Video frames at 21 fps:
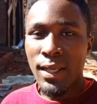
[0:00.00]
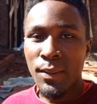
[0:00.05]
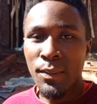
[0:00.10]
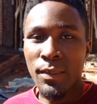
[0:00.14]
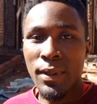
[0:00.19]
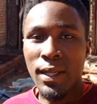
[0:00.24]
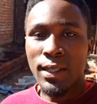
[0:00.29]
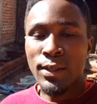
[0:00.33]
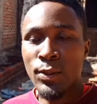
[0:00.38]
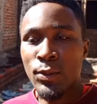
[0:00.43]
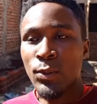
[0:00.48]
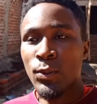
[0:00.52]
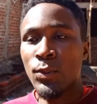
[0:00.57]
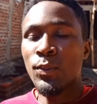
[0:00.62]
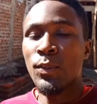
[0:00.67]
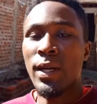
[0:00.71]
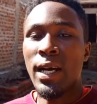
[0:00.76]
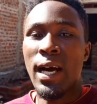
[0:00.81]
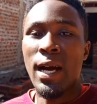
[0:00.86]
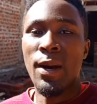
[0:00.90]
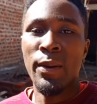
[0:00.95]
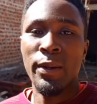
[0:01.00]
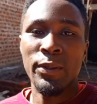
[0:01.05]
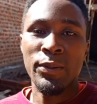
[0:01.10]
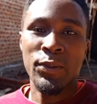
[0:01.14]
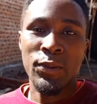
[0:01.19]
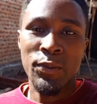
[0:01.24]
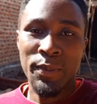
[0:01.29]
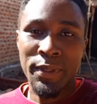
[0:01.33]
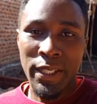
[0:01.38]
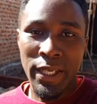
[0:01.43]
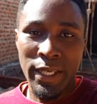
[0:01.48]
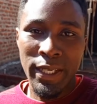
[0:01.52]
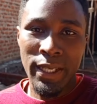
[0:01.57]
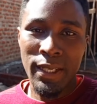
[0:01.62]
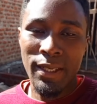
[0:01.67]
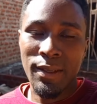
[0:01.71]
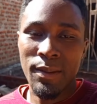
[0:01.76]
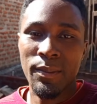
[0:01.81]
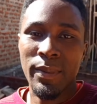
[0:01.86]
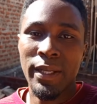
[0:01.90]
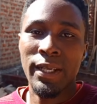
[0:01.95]
back to our YouTube channel.
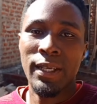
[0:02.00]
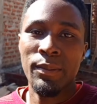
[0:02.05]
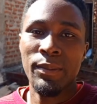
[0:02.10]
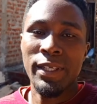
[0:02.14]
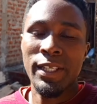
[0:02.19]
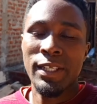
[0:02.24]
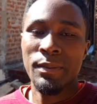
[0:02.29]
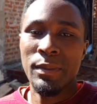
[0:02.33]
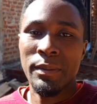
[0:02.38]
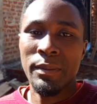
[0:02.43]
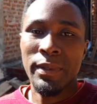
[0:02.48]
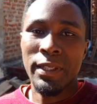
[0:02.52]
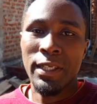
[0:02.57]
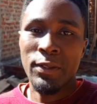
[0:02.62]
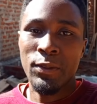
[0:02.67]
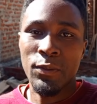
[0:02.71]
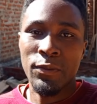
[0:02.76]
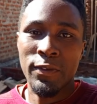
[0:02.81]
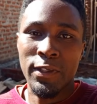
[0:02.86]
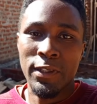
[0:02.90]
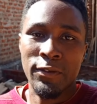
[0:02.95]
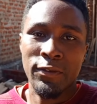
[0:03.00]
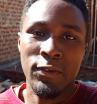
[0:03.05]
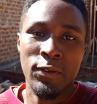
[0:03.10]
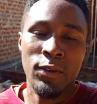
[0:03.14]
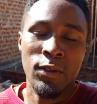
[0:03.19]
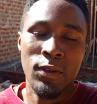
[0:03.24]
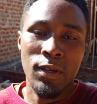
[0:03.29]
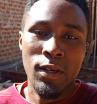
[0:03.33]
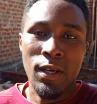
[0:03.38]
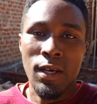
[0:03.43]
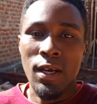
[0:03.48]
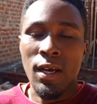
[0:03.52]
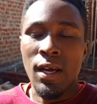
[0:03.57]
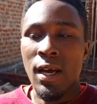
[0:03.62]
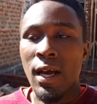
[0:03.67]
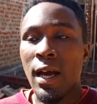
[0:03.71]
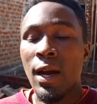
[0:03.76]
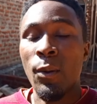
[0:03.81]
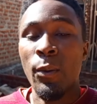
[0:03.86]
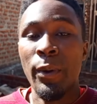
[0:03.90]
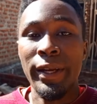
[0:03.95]
My name is Mabere.
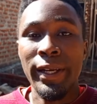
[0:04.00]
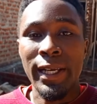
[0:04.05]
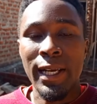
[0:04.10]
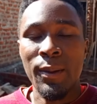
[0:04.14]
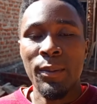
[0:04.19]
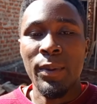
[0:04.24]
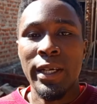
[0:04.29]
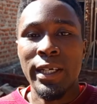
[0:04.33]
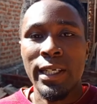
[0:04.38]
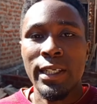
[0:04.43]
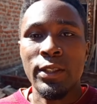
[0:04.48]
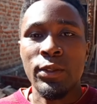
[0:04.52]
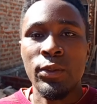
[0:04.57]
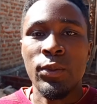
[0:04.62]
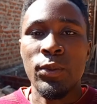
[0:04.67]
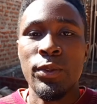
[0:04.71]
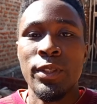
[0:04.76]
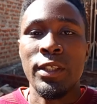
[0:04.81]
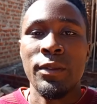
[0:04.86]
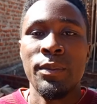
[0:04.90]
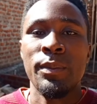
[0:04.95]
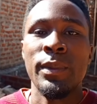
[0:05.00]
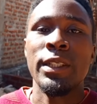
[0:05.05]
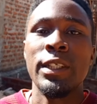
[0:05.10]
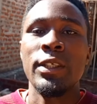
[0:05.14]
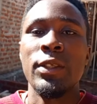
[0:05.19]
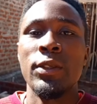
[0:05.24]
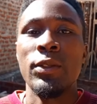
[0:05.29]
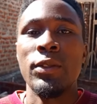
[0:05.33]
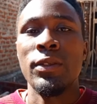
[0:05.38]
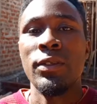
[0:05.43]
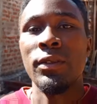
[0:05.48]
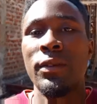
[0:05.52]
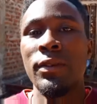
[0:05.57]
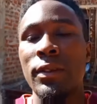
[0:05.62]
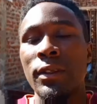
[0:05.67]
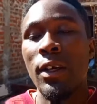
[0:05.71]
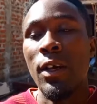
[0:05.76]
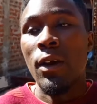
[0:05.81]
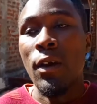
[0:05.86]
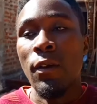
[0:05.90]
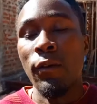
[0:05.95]
Welcome again to Chefmatiko's
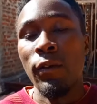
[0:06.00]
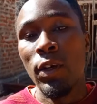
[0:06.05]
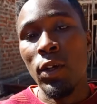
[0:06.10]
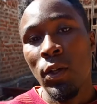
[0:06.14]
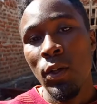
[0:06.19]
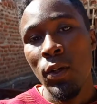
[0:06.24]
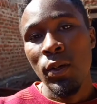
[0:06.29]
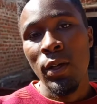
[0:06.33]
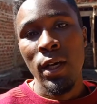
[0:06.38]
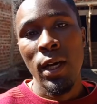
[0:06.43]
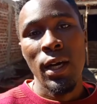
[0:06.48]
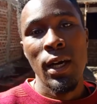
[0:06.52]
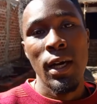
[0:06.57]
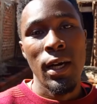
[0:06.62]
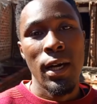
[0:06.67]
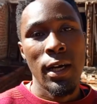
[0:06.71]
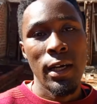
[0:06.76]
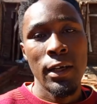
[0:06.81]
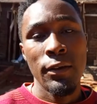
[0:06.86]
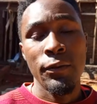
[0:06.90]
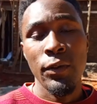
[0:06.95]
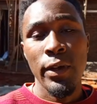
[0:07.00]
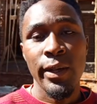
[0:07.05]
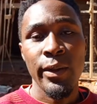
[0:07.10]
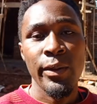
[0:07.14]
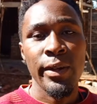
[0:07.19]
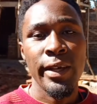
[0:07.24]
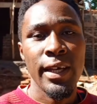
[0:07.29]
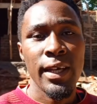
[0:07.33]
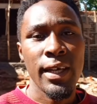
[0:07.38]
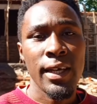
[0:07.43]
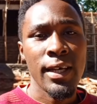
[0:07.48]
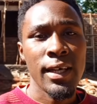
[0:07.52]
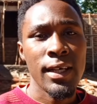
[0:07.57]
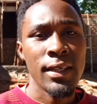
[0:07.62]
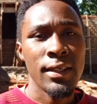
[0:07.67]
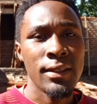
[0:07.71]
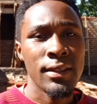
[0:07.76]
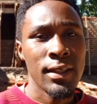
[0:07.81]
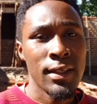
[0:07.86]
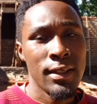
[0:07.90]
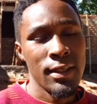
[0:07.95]
vlog. If you're new here,
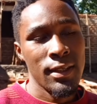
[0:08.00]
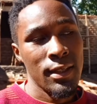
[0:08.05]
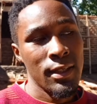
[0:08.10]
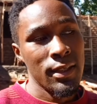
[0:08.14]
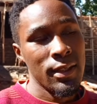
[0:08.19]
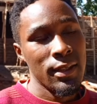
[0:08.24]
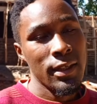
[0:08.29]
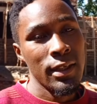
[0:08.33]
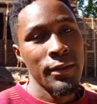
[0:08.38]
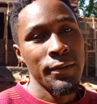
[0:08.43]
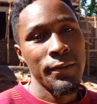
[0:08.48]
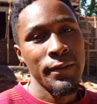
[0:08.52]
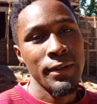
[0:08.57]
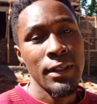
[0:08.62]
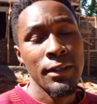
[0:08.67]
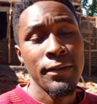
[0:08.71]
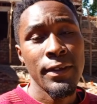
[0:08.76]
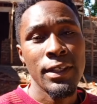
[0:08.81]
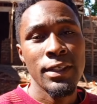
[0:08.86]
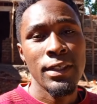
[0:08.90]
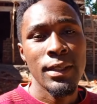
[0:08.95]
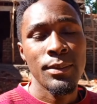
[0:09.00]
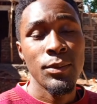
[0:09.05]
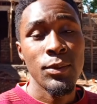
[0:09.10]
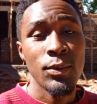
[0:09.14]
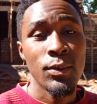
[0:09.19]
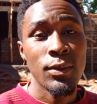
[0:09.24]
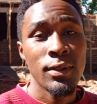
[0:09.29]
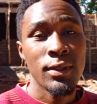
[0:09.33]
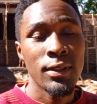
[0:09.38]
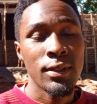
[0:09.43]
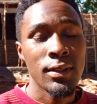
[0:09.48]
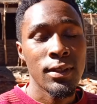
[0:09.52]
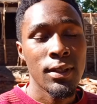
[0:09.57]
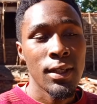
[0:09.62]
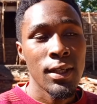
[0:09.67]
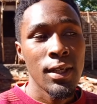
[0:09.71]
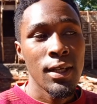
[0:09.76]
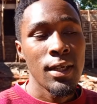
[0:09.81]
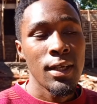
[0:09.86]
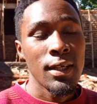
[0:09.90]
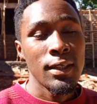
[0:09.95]
guys, and if it's the first time to watch
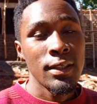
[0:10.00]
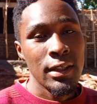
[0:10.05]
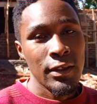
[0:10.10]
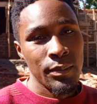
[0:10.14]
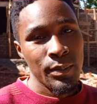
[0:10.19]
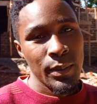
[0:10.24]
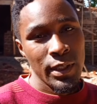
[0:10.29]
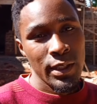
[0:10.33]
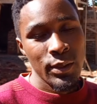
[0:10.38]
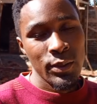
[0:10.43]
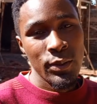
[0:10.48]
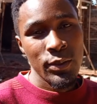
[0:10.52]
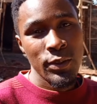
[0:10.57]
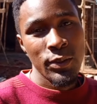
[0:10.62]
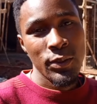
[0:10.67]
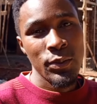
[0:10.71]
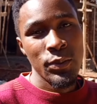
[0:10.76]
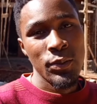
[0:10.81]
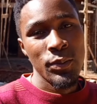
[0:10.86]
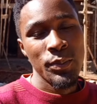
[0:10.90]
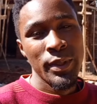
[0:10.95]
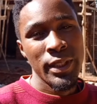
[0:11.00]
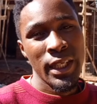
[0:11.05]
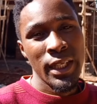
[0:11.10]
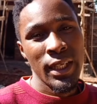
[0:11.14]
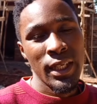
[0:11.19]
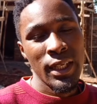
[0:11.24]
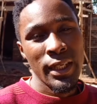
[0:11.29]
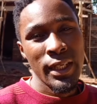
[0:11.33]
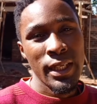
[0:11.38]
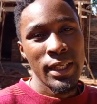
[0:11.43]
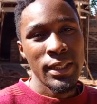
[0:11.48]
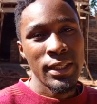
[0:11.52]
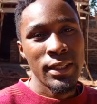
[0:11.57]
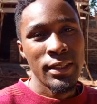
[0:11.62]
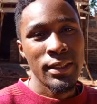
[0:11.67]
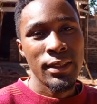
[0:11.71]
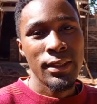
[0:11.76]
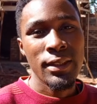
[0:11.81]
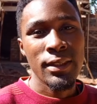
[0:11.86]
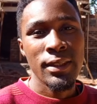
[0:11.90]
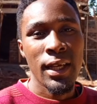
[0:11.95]
Chefmatiko's YouTube channel, guys,
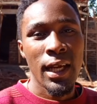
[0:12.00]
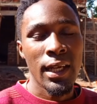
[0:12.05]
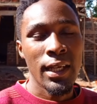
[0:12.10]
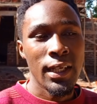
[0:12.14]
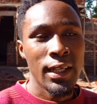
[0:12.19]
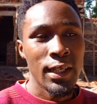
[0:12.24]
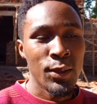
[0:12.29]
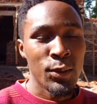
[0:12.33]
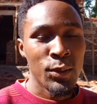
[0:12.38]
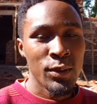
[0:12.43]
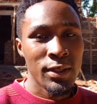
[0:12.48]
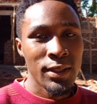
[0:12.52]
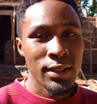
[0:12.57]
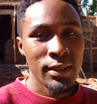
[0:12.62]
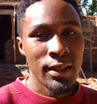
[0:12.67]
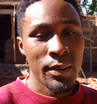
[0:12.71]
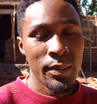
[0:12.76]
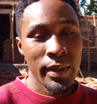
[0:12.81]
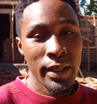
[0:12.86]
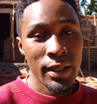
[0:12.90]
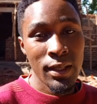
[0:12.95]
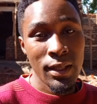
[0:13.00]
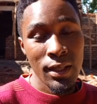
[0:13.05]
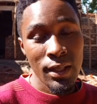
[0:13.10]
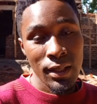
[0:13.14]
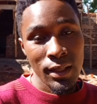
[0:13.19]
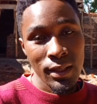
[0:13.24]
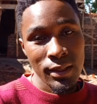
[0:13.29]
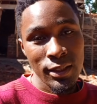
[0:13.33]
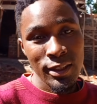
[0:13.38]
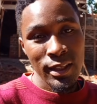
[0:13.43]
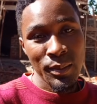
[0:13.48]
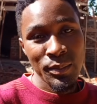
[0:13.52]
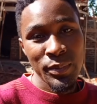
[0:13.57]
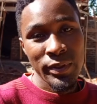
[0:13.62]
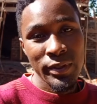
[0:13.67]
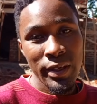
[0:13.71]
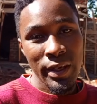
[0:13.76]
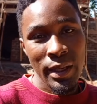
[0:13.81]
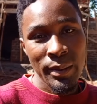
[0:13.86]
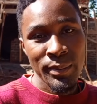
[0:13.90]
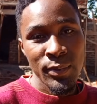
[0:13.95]
kindly consider my
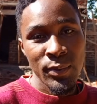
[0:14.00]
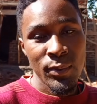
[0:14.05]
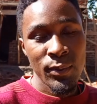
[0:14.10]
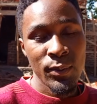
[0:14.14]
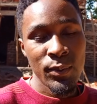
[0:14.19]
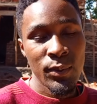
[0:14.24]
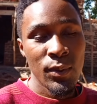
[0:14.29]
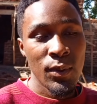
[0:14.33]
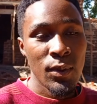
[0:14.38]
subscribe to